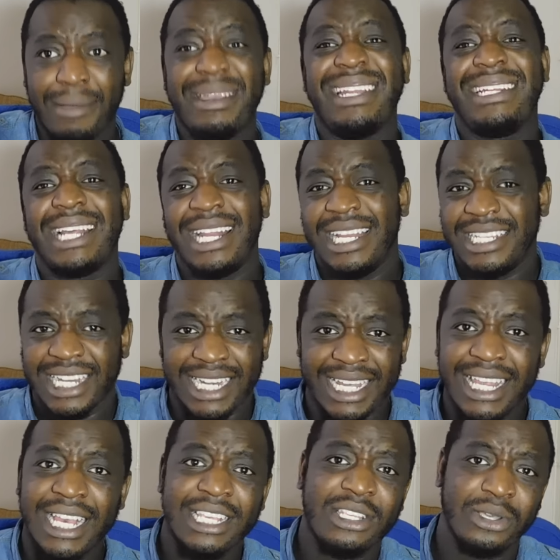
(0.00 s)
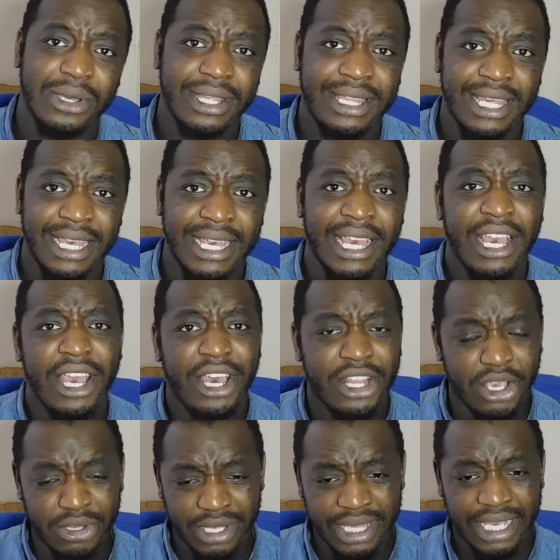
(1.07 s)
intelligently, that sort of thing.
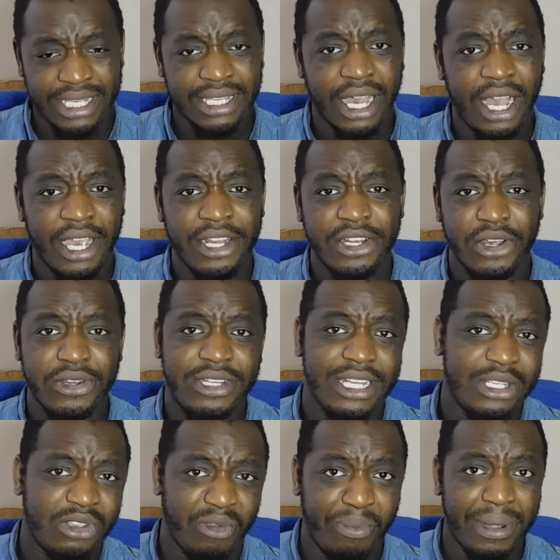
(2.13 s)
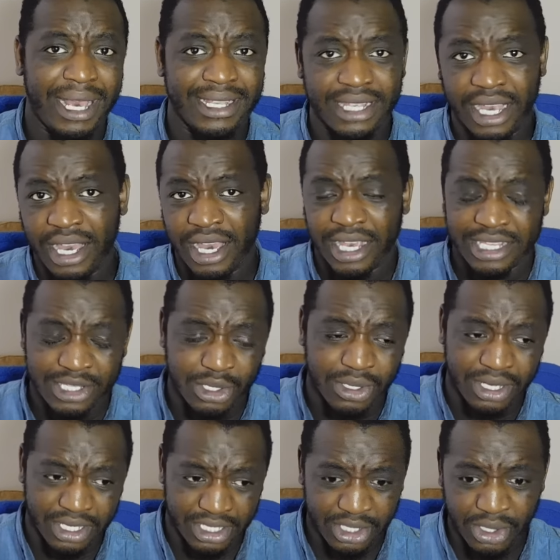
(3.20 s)
Those are things that I noticed with players like Özil,
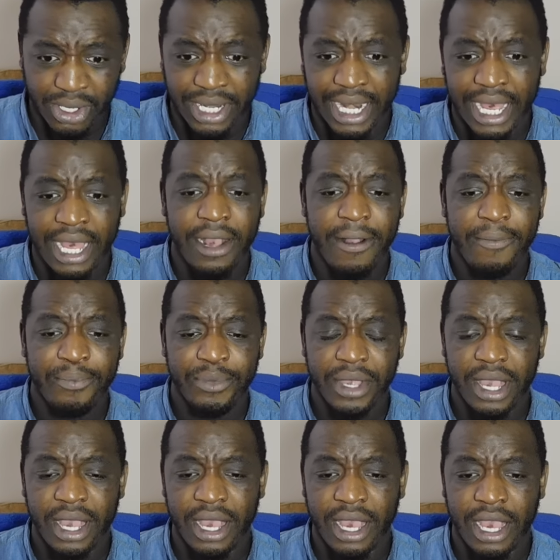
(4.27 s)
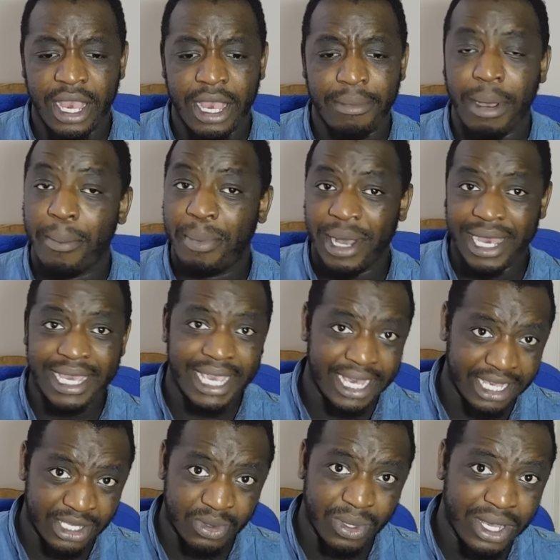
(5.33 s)
Cazorla, Payet
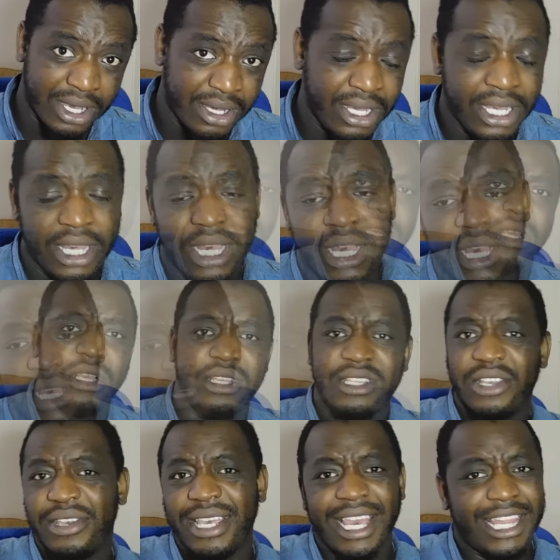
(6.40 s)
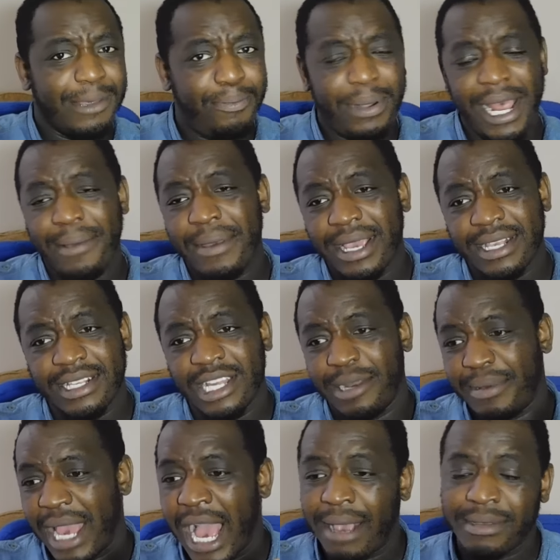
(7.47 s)
as well. So yeah, the playmaker is going
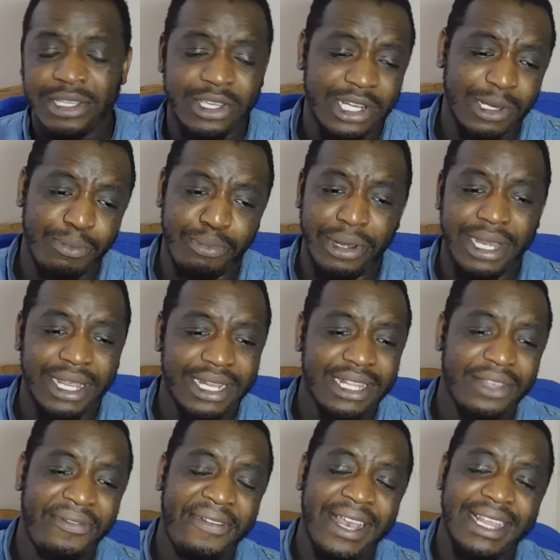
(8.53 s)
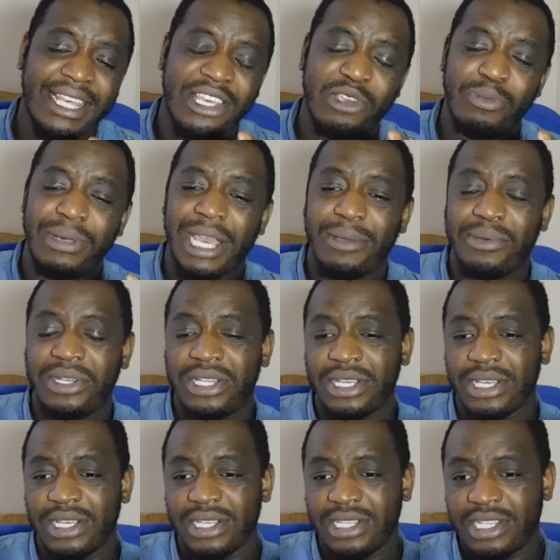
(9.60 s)
to be absolutely brilliant. And the fact that you'll be able
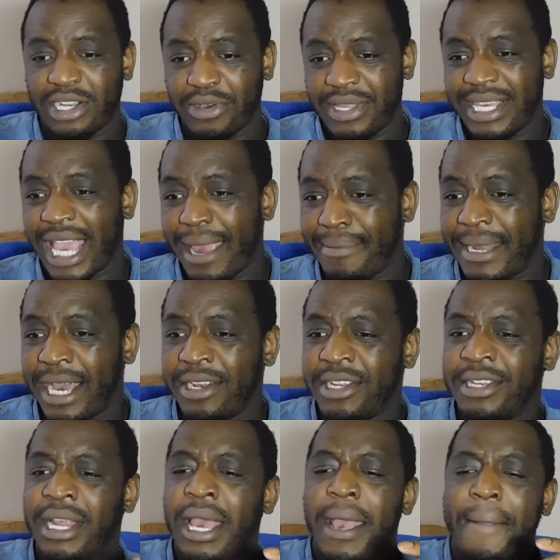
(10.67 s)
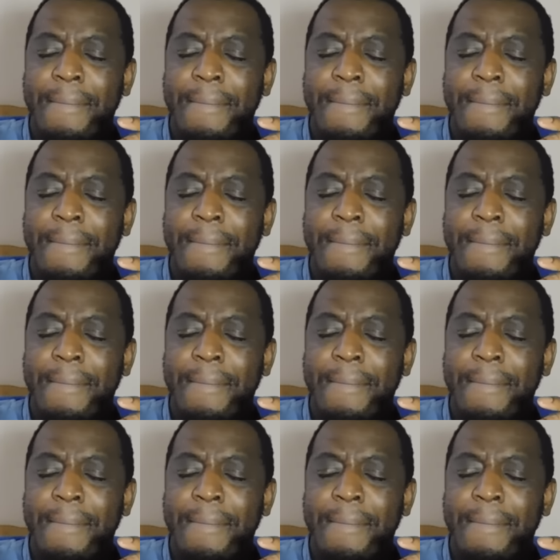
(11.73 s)
to slow the game down and